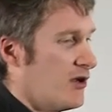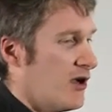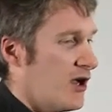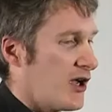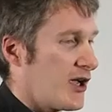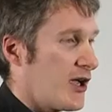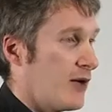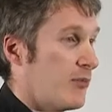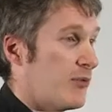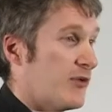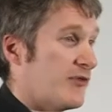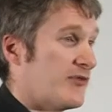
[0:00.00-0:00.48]
a
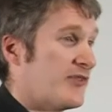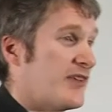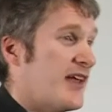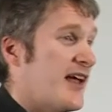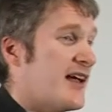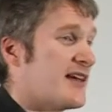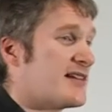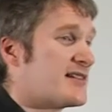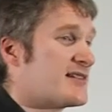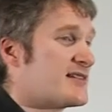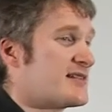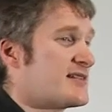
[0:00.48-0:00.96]
couple of
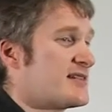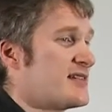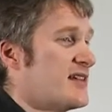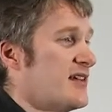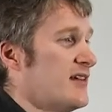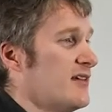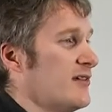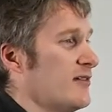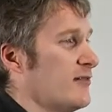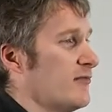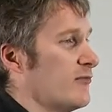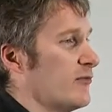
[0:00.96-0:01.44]
tests
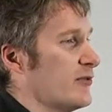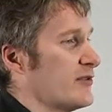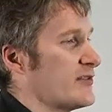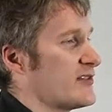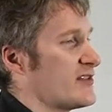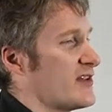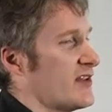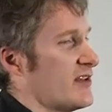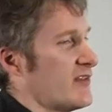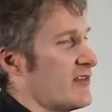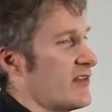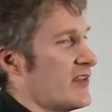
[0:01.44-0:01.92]

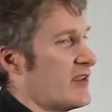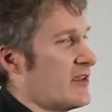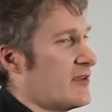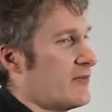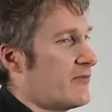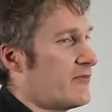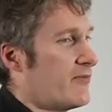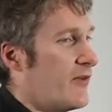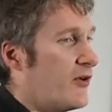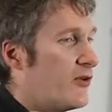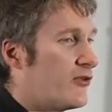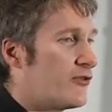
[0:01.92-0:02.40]
was that the
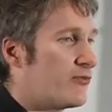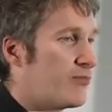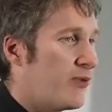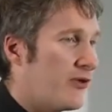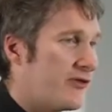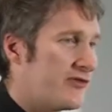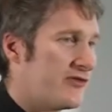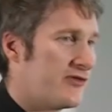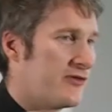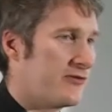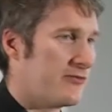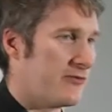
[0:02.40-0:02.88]
false
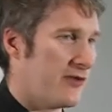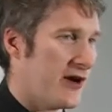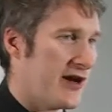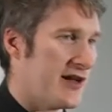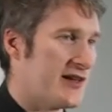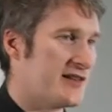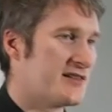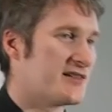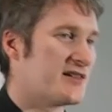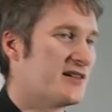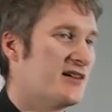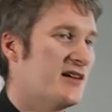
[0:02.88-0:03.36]
positive
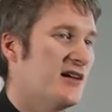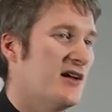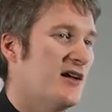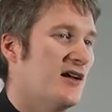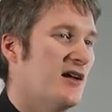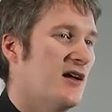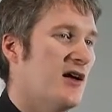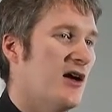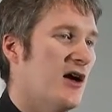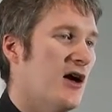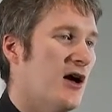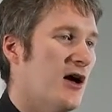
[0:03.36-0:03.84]
rate
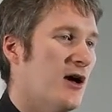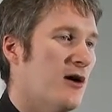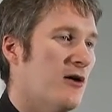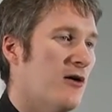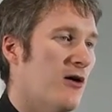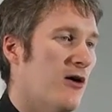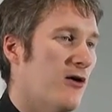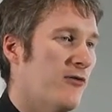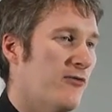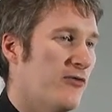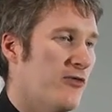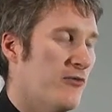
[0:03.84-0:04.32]
uh,
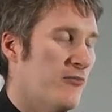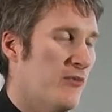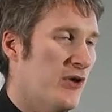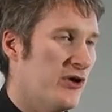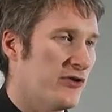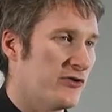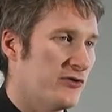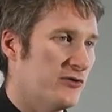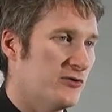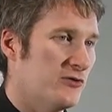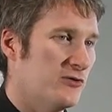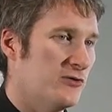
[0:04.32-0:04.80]
of the
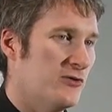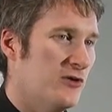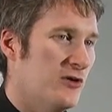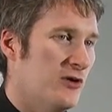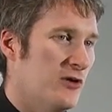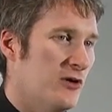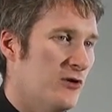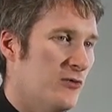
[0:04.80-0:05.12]
model